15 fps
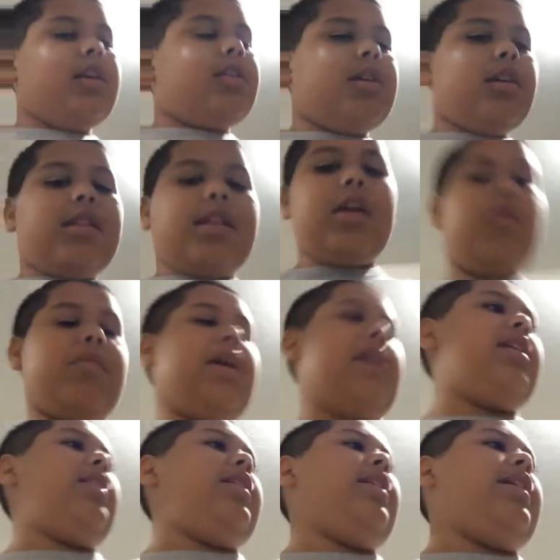just tell me
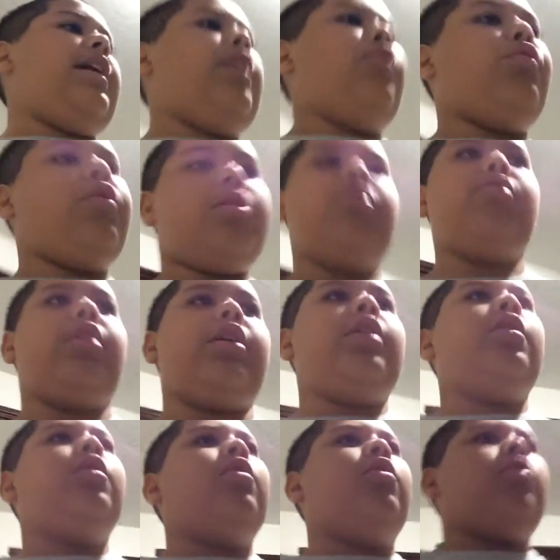anything i would do it
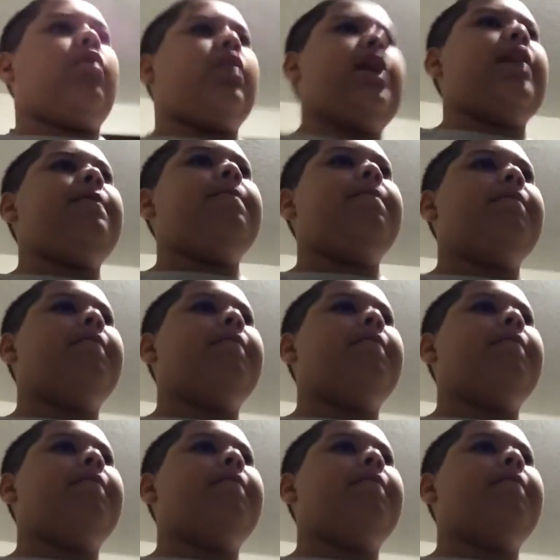okay